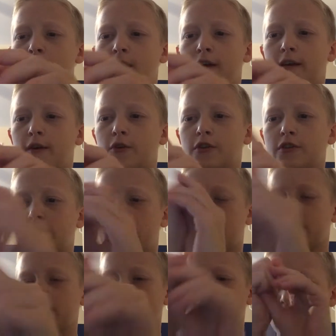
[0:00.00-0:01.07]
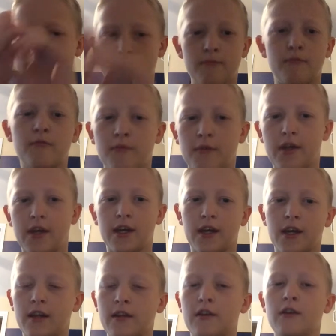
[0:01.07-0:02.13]
and we're just going to take them,
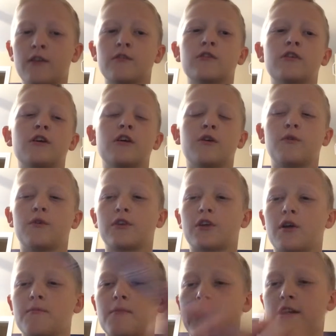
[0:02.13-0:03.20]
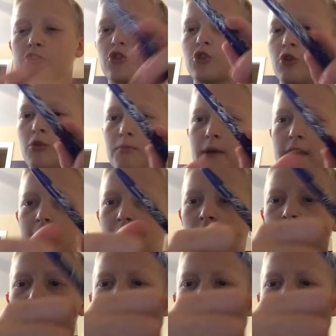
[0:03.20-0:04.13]
and with our magical pen,